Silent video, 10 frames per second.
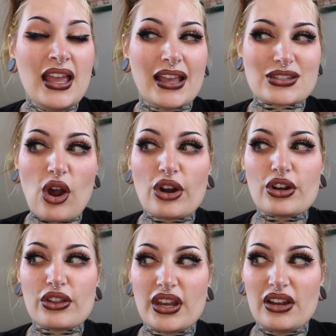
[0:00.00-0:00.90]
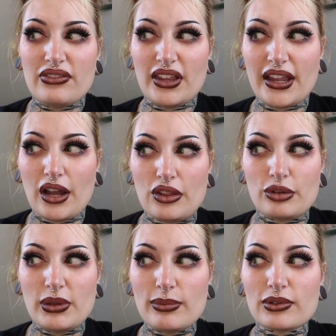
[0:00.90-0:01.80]
It's harder than I feel like other
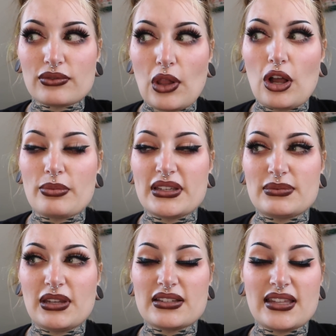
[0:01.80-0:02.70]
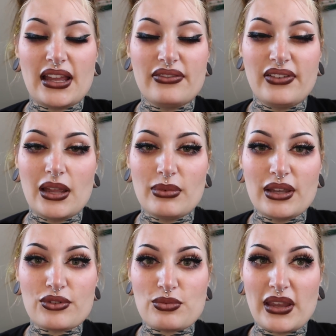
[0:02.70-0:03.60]
people's Vlogmas because they have family,
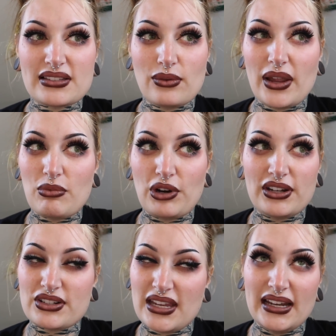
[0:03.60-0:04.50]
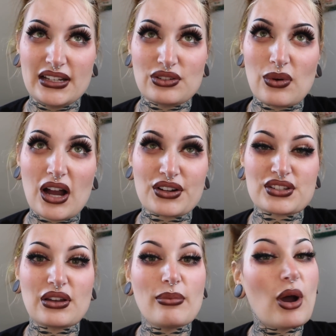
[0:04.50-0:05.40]
which makes it way more entertaining to watch.
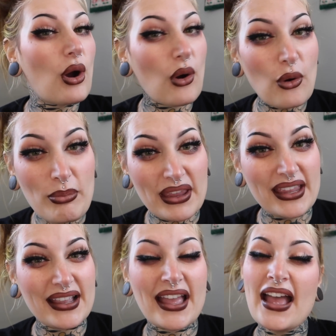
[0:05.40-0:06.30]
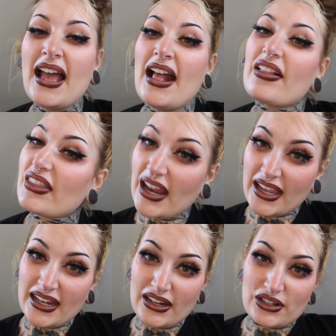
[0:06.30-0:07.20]
So I'm hoping that I
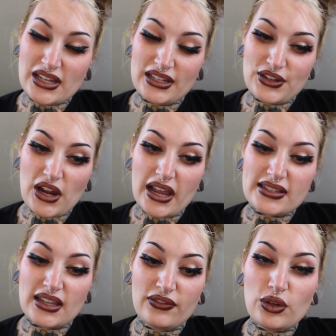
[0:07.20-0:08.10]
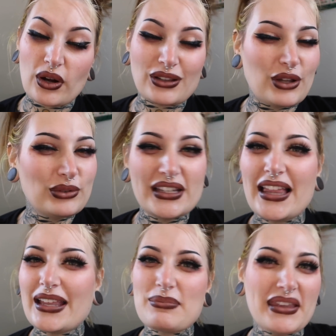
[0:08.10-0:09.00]
can entertain you guys if you are lonely
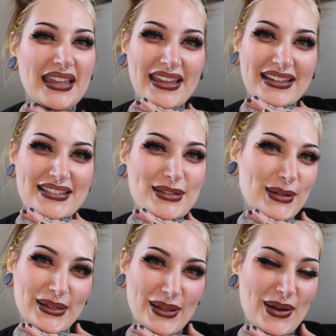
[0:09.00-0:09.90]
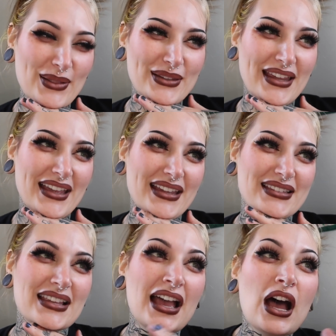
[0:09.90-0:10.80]
like me during the
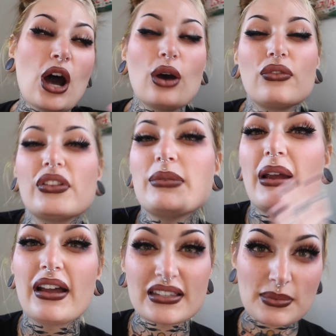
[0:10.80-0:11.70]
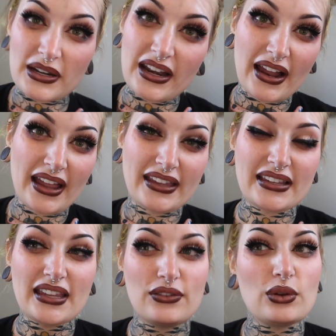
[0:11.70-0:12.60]
holidays. Hopefully my husband and I
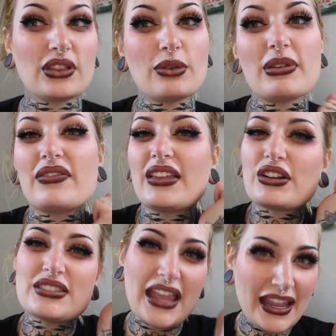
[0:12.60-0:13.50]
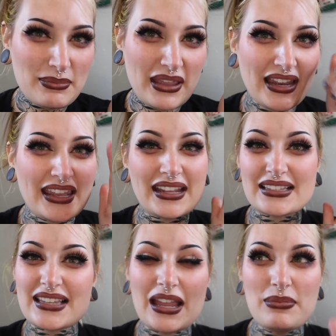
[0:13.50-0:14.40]
can give you a little bit of entertainment and
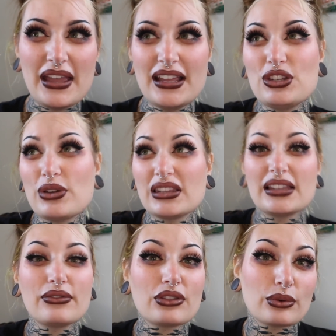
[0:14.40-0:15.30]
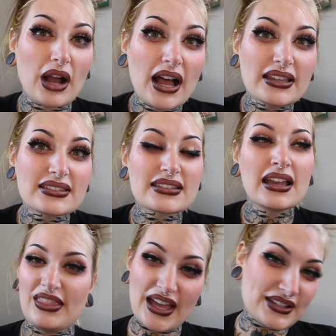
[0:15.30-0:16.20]
excitement and you can live through us.
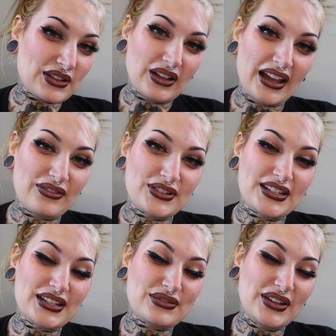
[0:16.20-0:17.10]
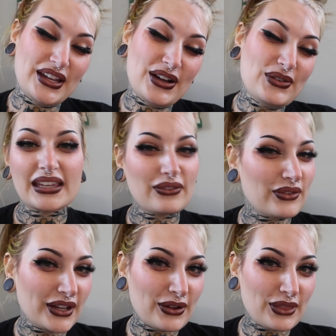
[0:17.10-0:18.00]
That is all I have for today's video. Give the
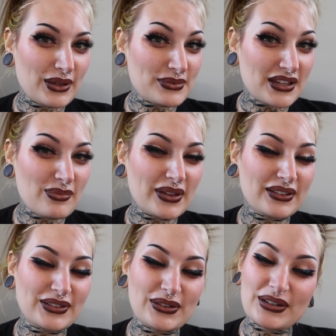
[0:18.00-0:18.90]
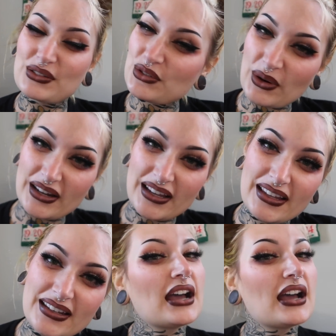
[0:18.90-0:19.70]
video a thumbs up if you enjoyed it.